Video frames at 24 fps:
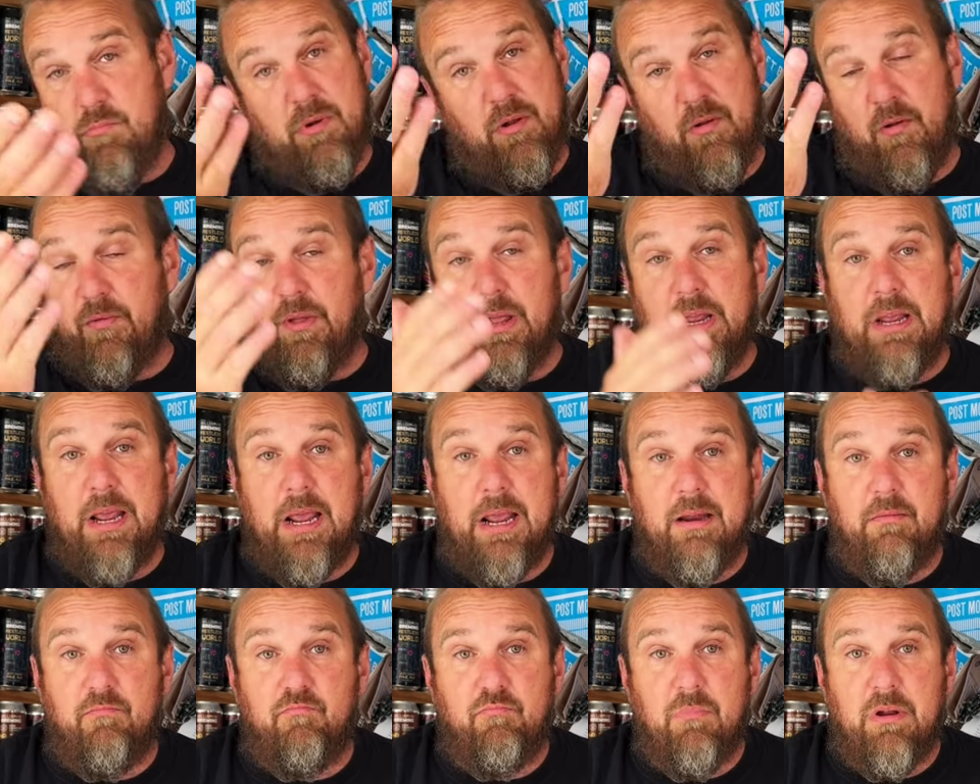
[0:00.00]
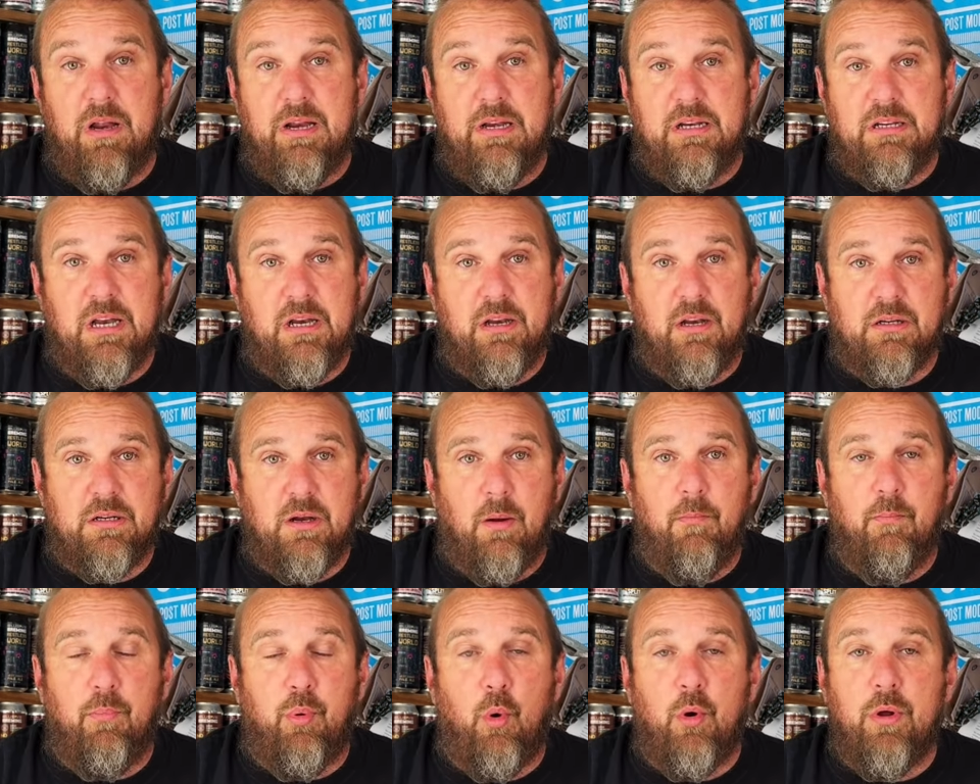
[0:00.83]
I think he said at
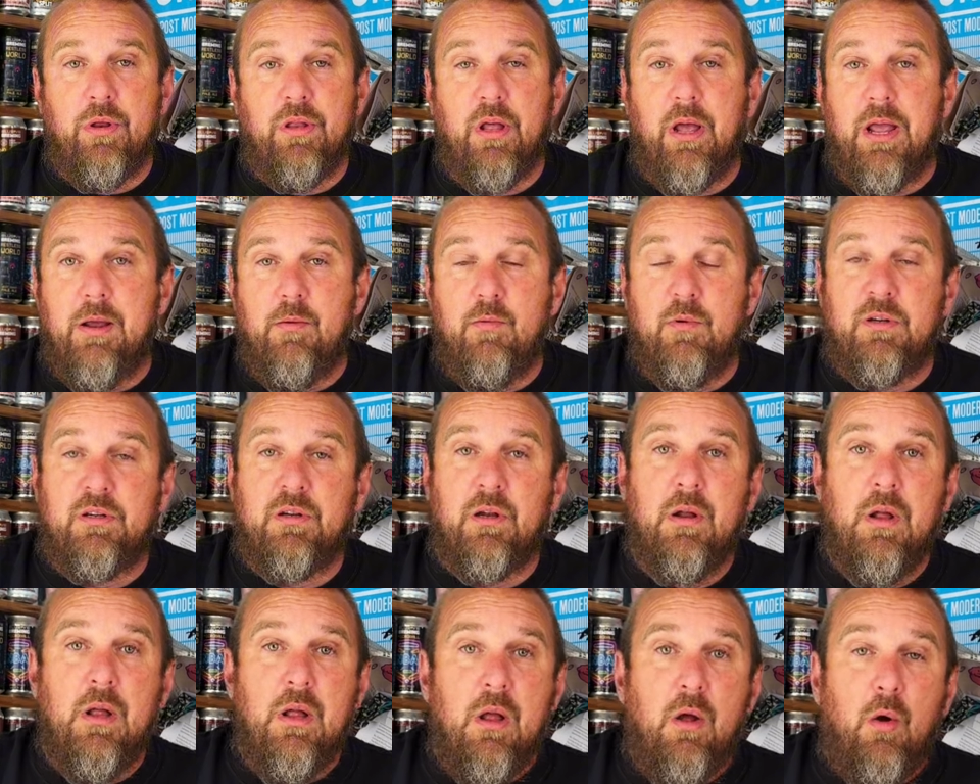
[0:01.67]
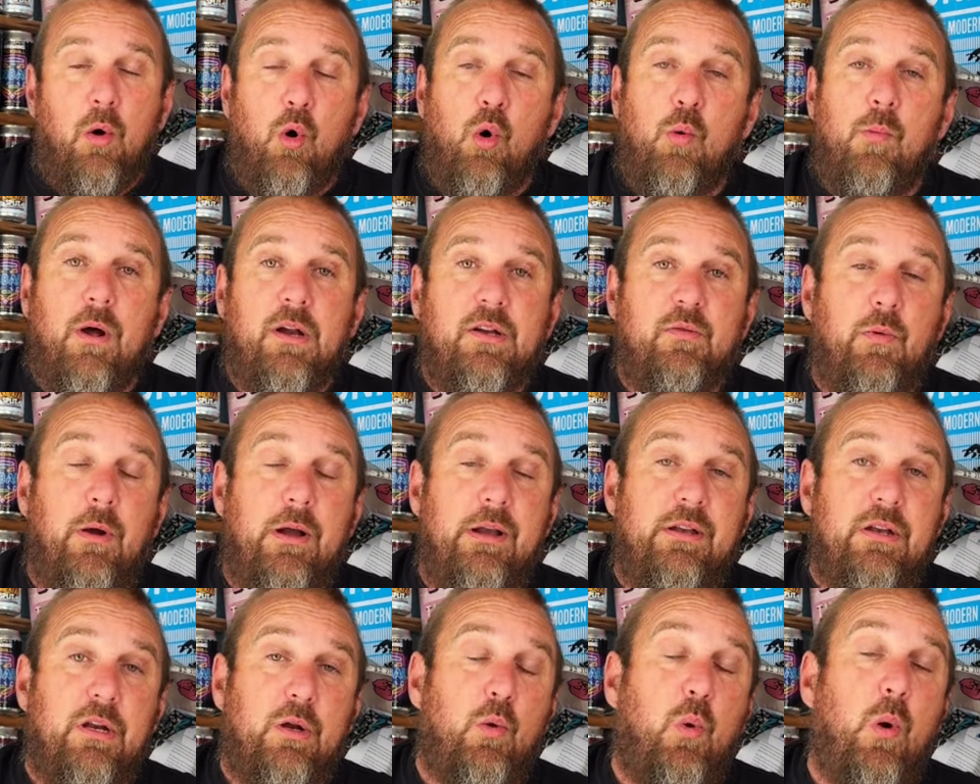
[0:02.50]
some point that he was almost
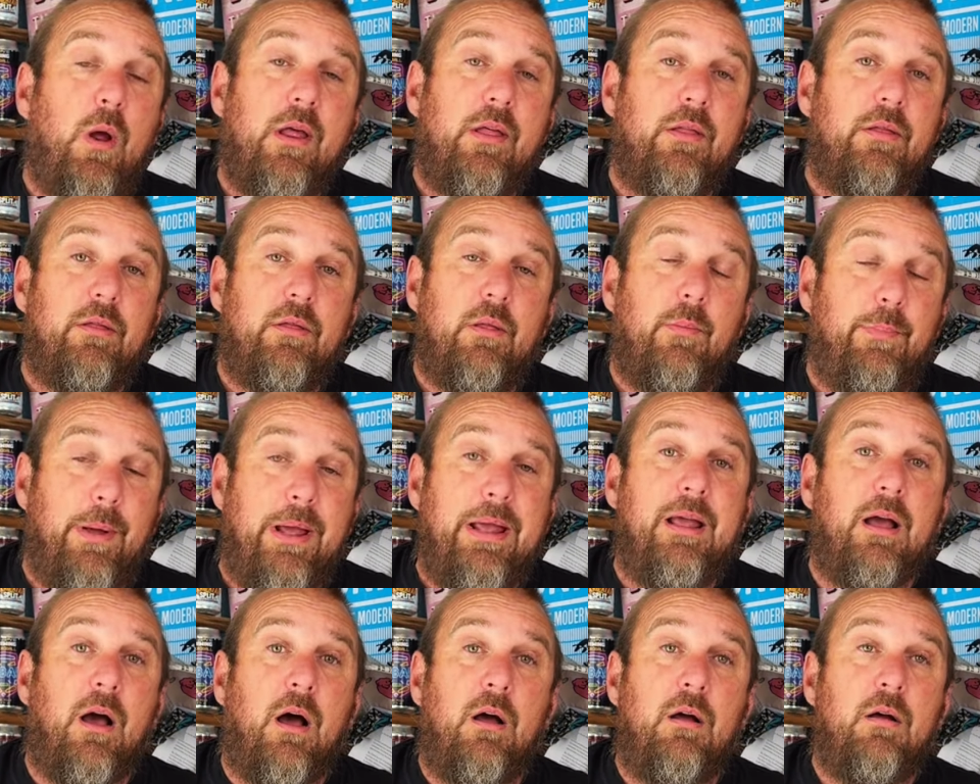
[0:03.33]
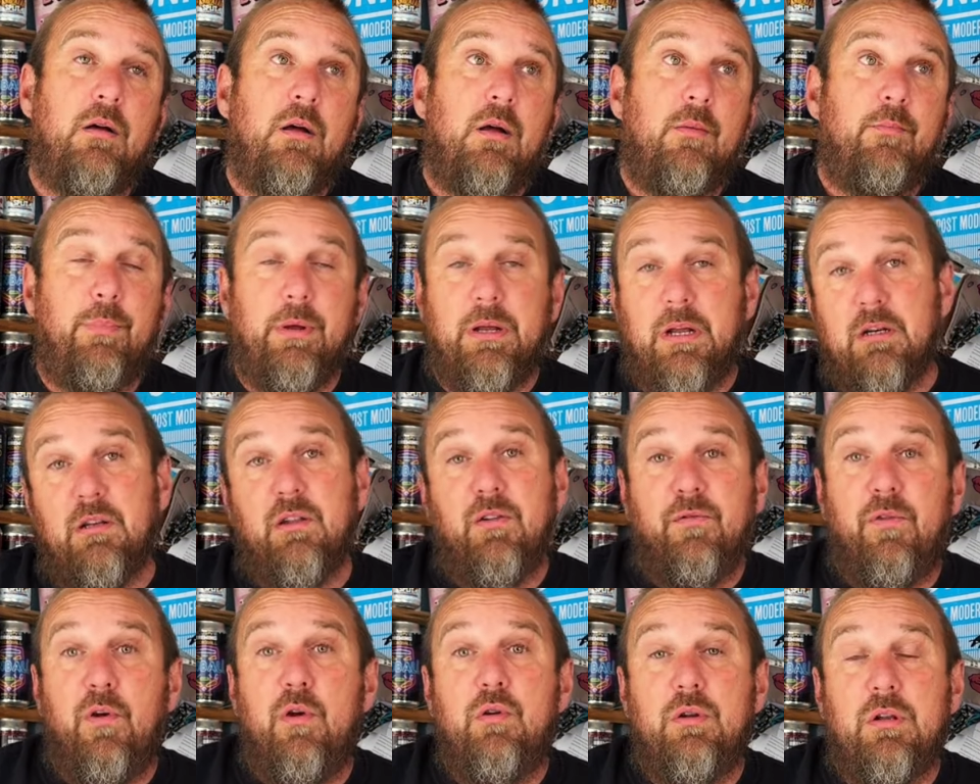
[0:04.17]
willing to quit the beer because the
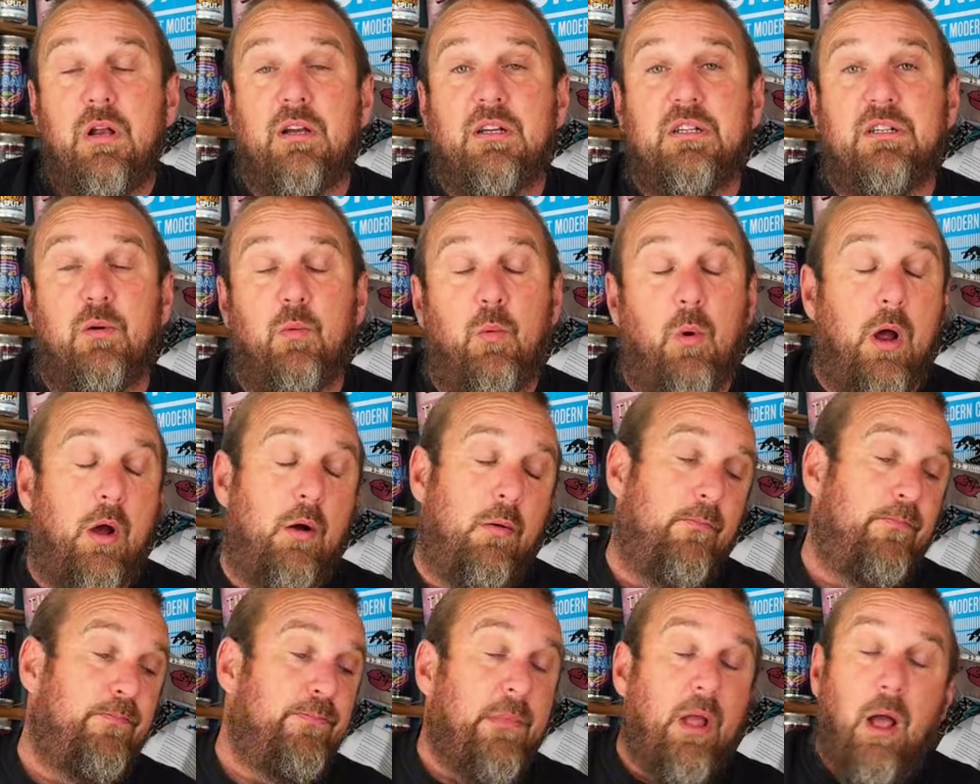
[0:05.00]
food does so well.